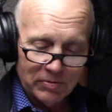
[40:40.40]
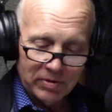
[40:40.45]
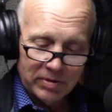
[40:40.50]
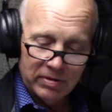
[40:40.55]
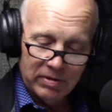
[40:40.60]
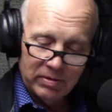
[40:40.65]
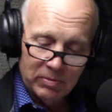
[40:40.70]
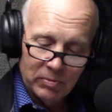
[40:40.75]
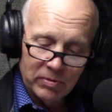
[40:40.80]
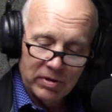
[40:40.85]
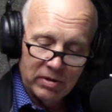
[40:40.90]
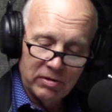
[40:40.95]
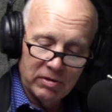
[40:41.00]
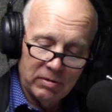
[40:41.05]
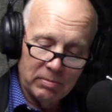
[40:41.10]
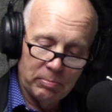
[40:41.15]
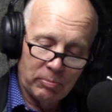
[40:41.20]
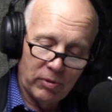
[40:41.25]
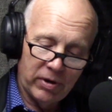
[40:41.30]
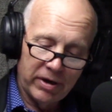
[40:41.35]
with a
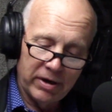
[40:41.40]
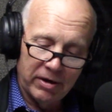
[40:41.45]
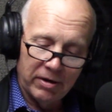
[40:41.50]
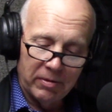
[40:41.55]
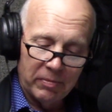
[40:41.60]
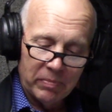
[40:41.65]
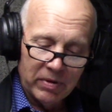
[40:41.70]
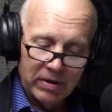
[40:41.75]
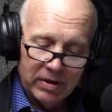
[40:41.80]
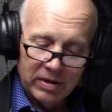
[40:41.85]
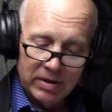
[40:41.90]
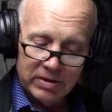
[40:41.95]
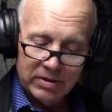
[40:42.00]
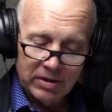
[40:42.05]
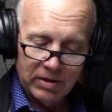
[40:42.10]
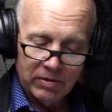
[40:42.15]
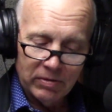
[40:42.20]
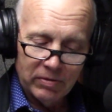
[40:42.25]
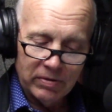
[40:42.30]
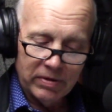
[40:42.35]
little prayer.
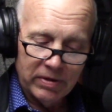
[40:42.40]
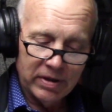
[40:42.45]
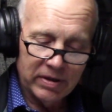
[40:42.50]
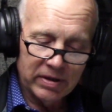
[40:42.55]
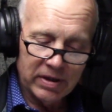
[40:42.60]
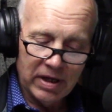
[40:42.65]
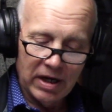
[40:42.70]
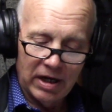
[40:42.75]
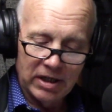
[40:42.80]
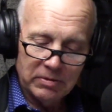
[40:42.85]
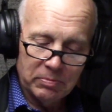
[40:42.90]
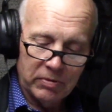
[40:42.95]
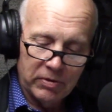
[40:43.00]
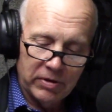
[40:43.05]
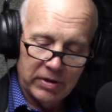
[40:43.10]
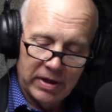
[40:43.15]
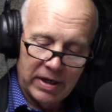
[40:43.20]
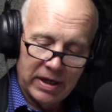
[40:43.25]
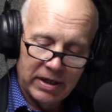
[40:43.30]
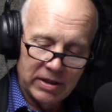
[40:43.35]
So in the gospel
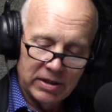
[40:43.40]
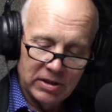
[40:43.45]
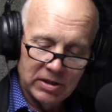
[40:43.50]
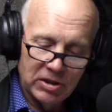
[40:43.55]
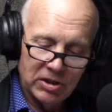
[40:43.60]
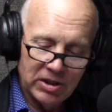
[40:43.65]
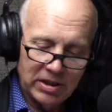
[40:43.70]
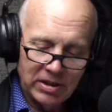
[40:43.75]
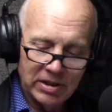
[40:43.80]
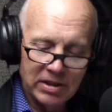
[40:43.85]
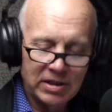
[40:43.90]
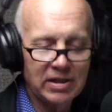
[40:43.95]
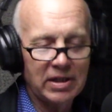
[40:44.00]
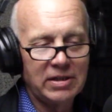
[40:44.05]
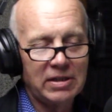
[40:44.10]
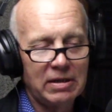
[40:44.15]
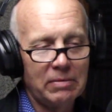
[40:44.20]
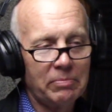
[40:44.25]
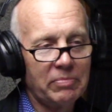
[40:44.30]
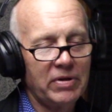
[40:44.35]
today, Jesus said
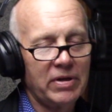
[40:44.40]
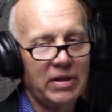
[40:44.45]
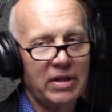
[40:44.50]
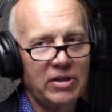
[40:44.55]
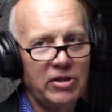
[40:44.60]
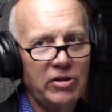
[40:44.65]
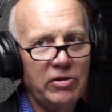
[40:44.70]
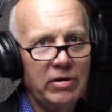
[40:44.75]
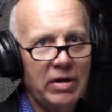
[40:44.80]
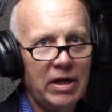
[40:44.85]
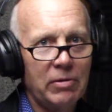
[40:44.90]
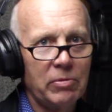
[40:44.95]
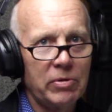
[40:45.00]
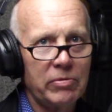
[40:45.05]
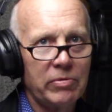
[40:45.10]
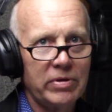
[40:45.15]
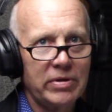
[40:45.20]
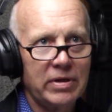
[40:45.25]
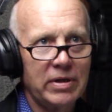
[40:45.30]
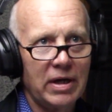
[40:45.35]
something, and you know how we
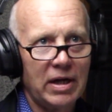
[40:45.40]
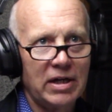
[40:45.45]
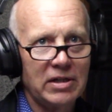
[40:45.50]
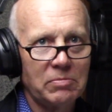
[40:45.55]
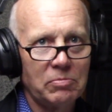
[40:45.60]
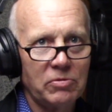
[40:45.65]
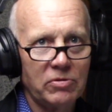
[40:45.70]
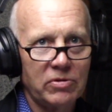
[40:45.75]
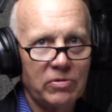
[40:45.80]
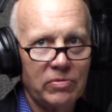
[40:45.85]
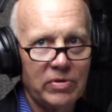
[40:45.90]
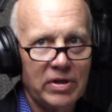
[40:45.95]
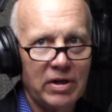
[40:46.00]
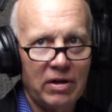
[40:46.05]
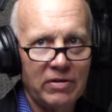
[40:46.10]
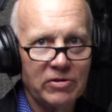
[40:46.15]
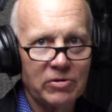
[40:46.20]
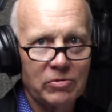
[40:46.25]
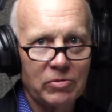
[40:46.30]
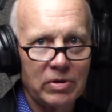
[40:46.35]
read the gospels or read
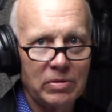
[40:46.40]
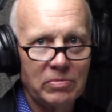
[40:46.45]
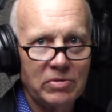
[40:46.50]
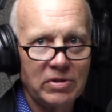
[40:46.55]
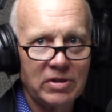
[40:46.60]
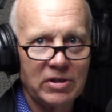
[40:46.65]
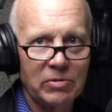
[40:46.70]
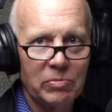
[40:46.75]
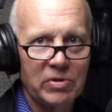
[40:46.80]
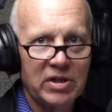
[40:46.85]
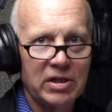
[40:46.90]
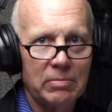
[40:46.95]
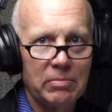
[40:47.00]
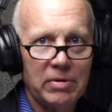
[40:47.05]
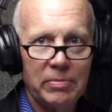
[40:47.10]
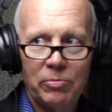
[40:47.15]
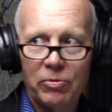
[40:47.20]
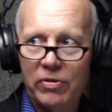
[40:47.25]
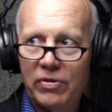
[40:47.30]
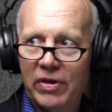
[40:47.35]
all the scriptures, and we come
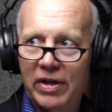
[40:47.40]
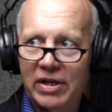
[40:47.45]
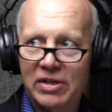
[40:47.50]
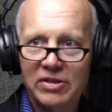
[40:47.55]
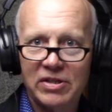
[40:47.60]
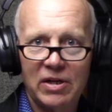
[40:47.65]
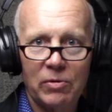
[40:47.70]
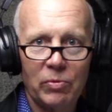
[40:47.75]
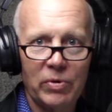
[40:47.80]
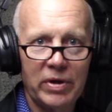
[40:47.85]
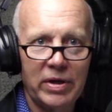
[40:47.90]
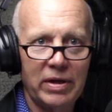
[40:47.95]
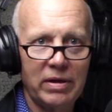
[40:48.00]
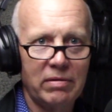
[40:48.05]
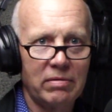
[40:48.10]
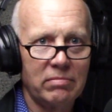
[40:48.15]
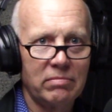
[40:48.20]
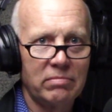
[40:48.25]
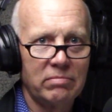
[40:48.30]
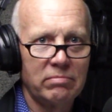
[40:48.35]
up with things that we
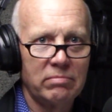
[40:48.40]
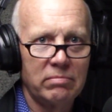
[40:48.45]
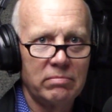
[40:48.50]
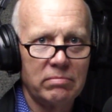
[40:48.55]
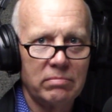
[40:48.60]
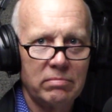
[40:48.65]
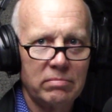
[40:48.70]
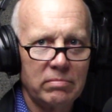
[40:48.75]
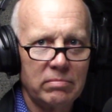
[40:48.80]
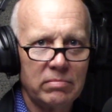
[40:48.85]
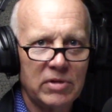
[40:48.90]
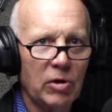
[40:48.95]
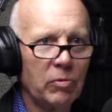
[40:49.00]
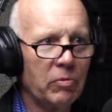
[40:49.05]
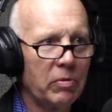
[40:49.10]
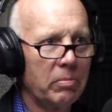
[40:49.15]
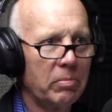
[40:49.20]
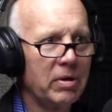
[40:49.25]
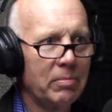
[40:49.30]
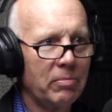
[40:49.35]
don't
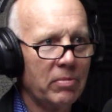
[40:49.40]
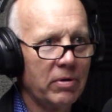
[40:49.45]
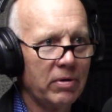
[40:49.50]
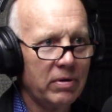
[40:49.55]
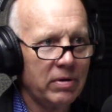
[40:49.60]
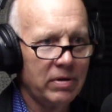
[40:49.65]
remember.